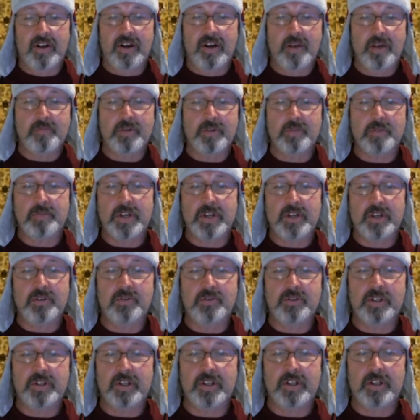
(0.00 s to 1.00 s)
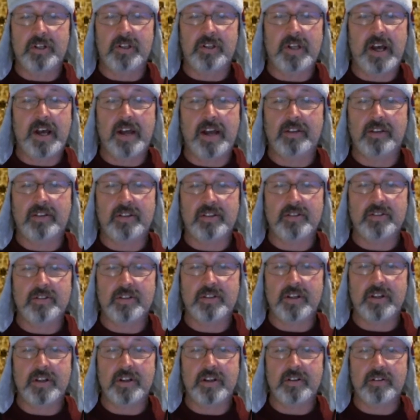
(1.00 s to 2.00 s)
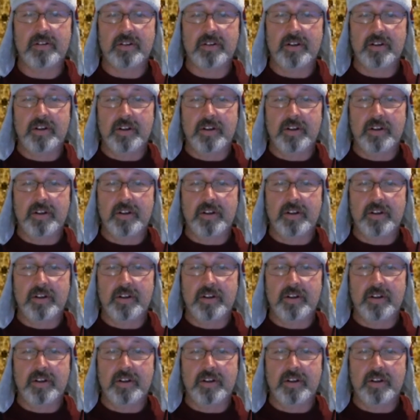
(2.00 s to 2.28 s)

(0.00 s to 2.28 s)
I'm going to be using it a lot this year.